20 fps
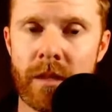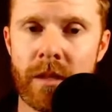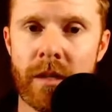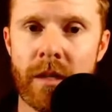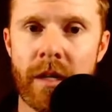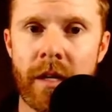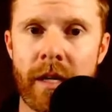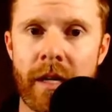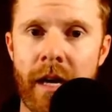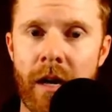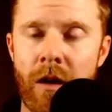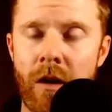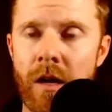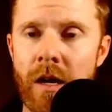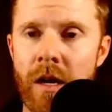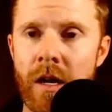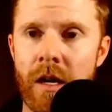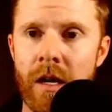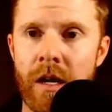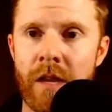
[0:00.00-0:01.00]
Now,
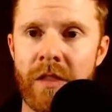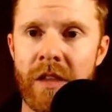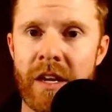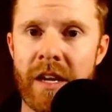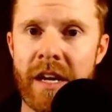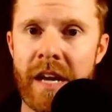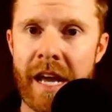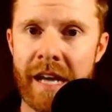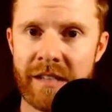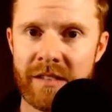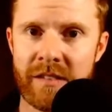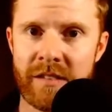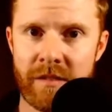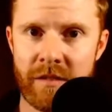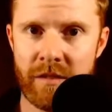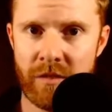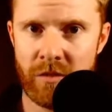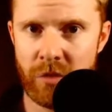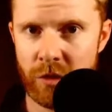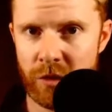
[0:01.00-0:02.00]
the next
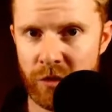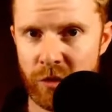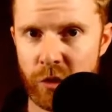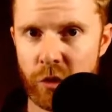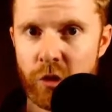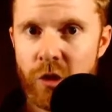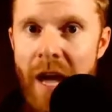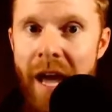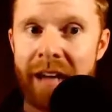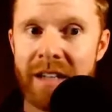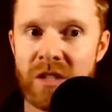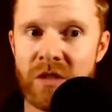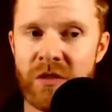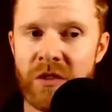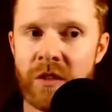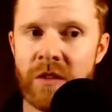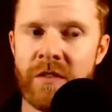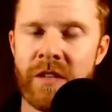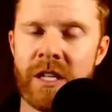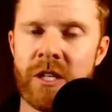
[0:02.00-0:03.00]
sort of stratosphere
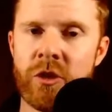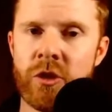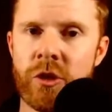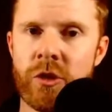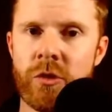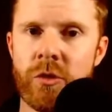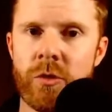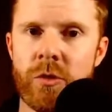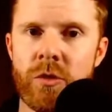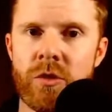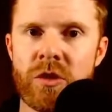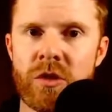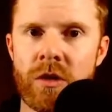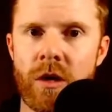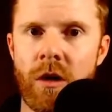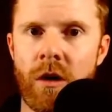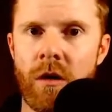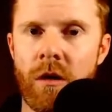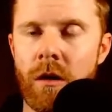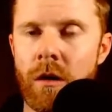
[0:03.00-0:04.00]
of issues
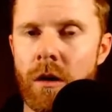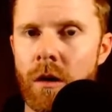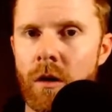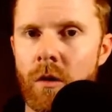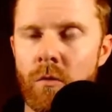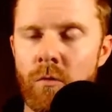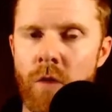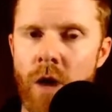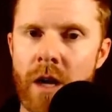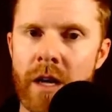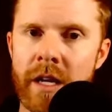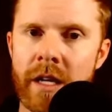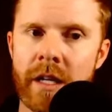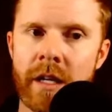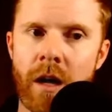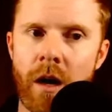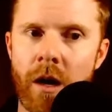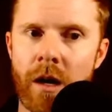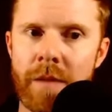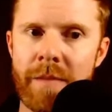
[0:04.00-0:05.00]
are running
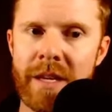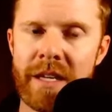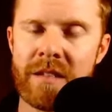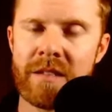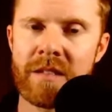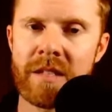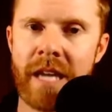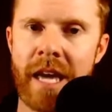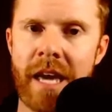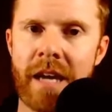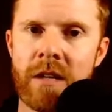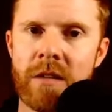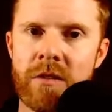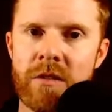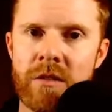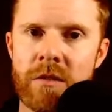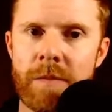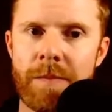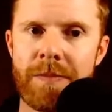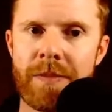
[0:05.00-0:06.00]
automated
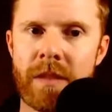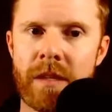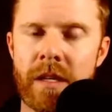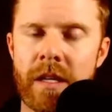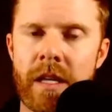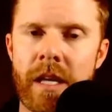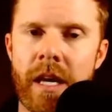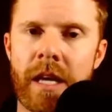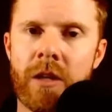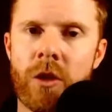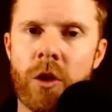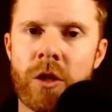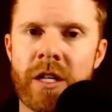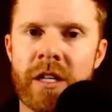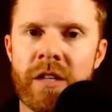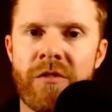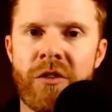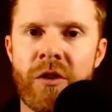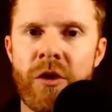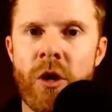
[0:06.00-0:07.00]
scanners and looking
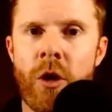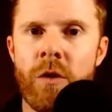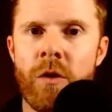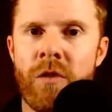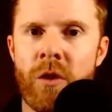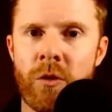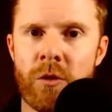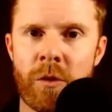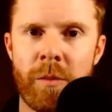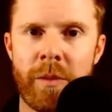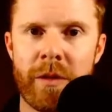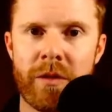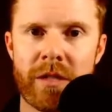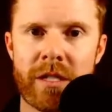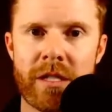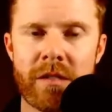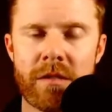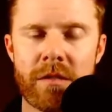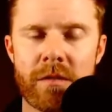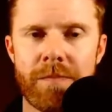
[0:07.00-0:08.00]
for known
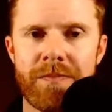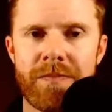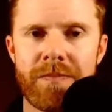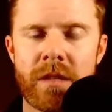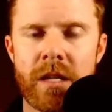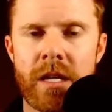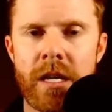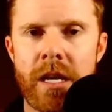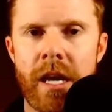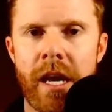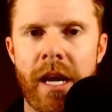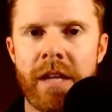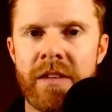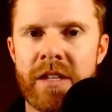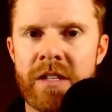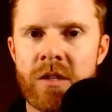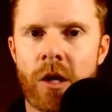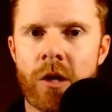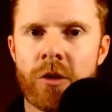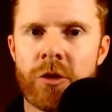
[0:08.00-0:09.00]
vulnerabilities. And
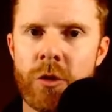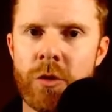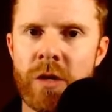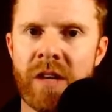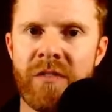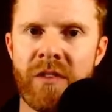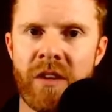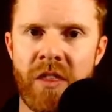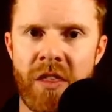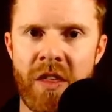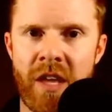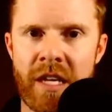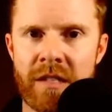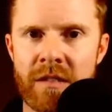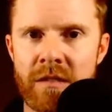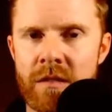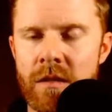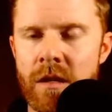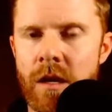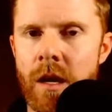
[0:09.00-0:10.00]
these are two different
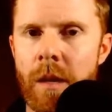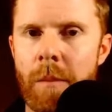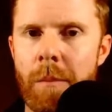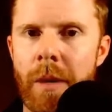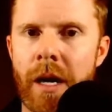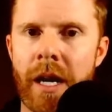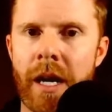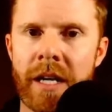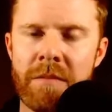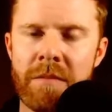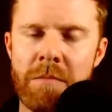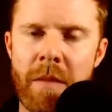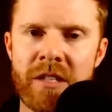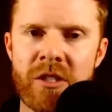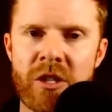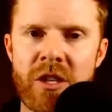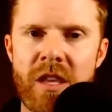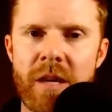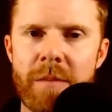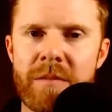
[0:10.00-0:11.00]
things, but I
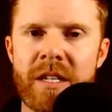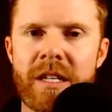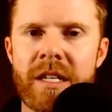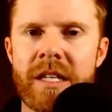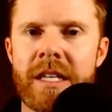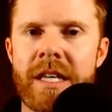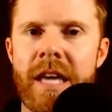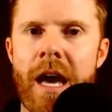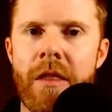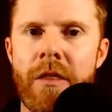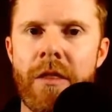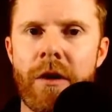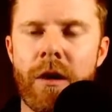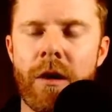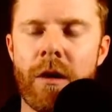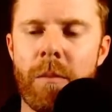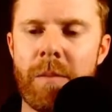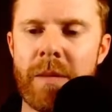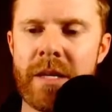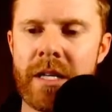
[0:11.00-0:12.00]
mentioned them together
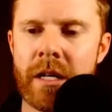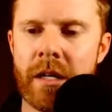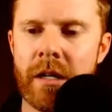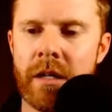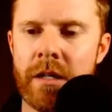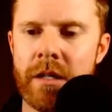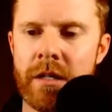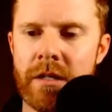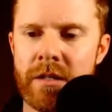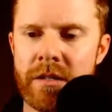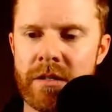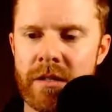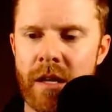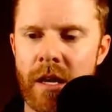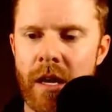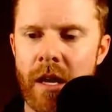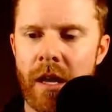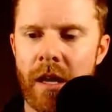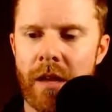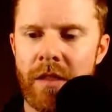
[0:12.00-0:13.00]
because
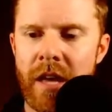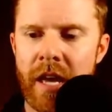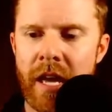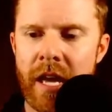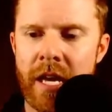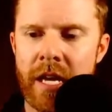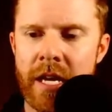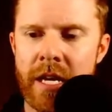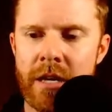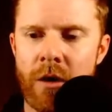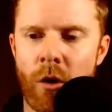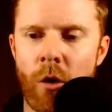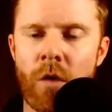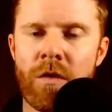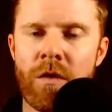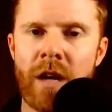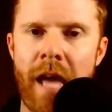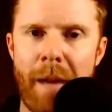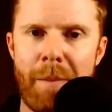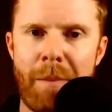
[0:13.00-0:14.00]
they
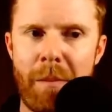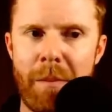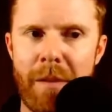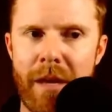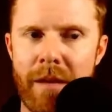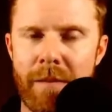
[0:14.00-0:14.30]
overlap a bit.